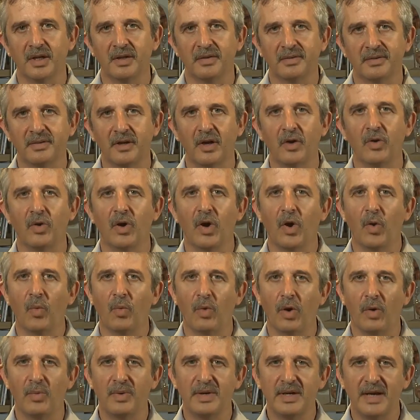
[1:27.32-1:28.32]
So,
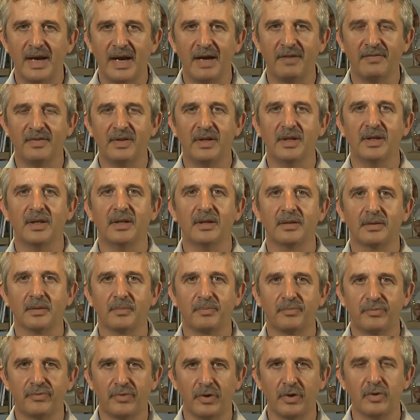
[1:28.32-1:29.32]
what we have here is a
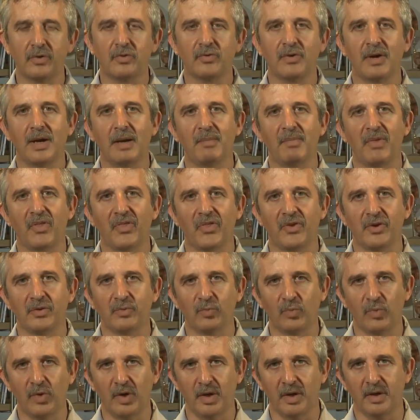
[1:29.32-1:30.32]
program that
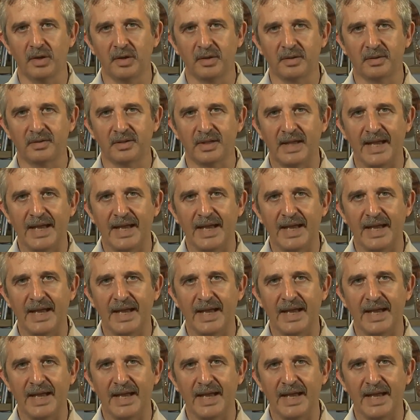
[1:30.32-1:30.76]
works.